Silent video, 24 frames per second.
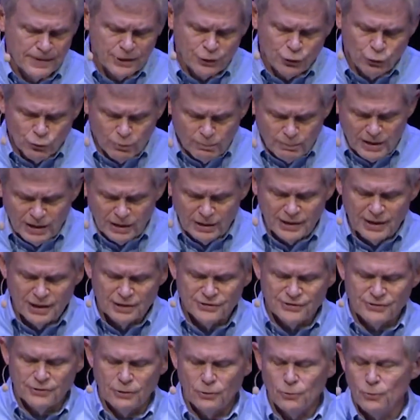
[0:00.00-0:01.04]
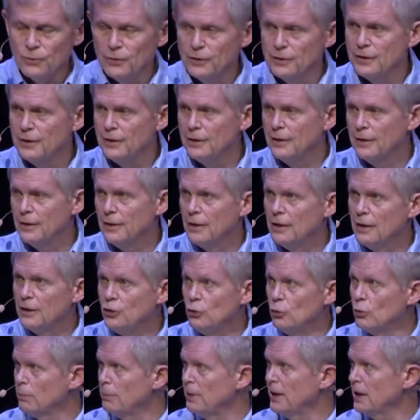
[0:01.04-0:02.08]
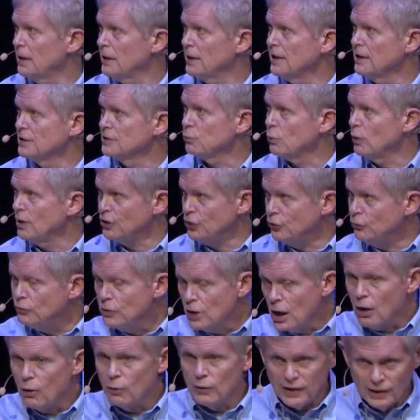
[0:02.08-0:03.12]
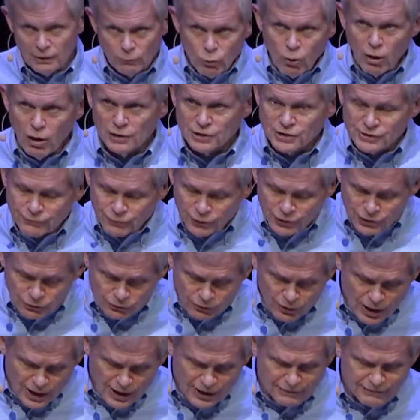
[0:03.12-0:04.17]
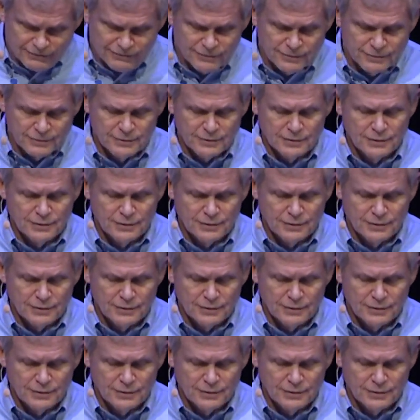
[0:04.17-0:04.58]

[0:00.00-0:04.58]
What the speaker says: You rebel against the Lord. You rebel against what you know He wants for your life.